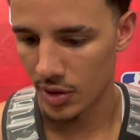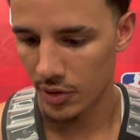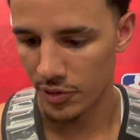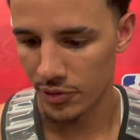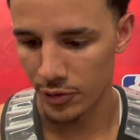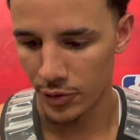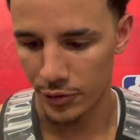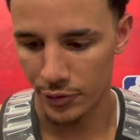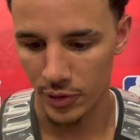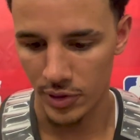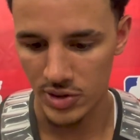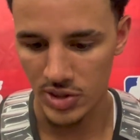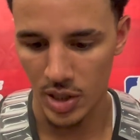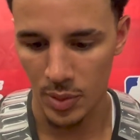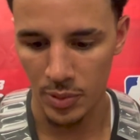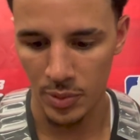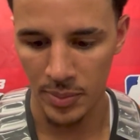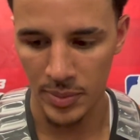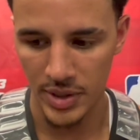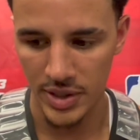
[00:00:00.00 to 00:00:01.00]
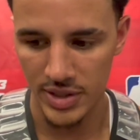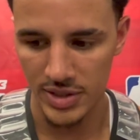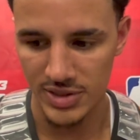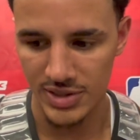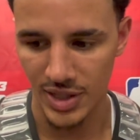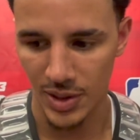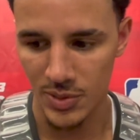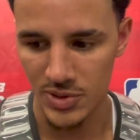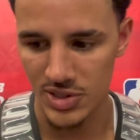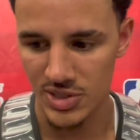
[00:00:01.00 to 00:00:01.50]
For the first couple of
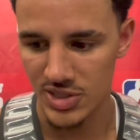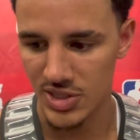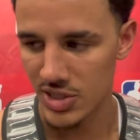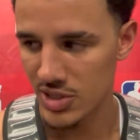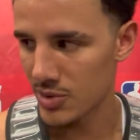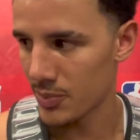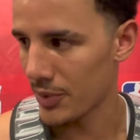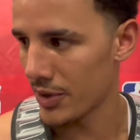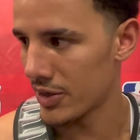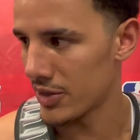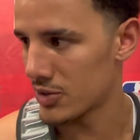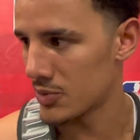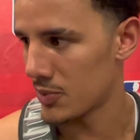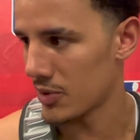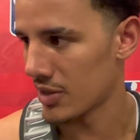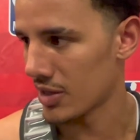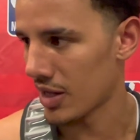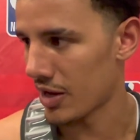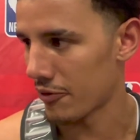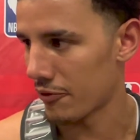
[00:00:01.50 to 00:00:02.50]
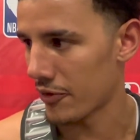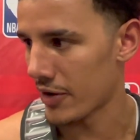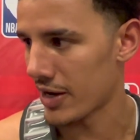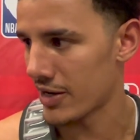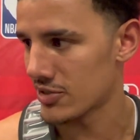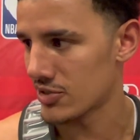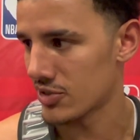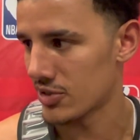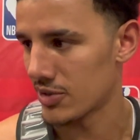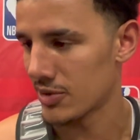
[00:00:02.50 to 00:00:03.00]
minutes, I was anticipating it to be a lot
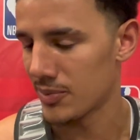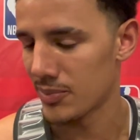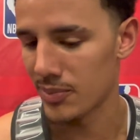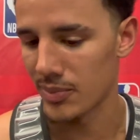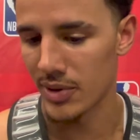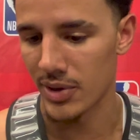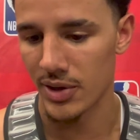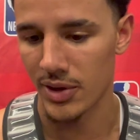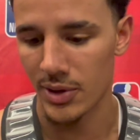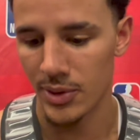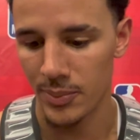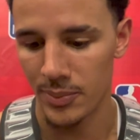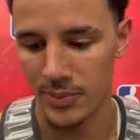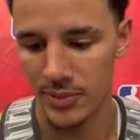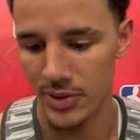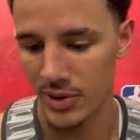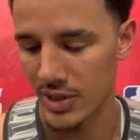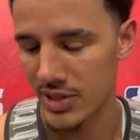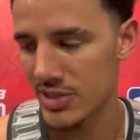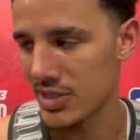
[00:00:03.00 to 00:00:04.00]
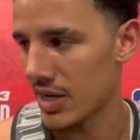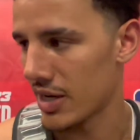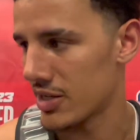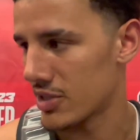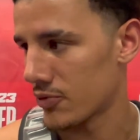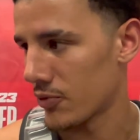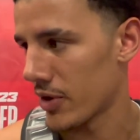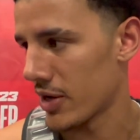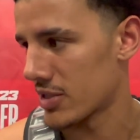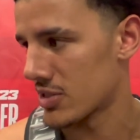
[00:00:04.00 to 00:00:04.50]
faster, but it's not
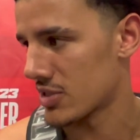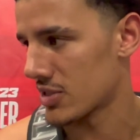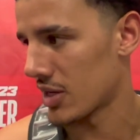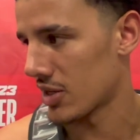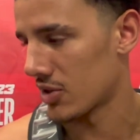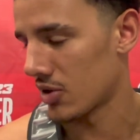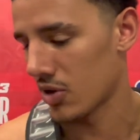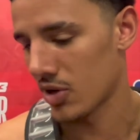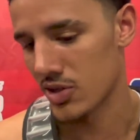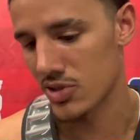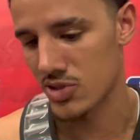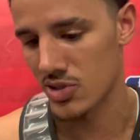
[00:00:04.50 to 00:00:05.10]
as fast as I thought.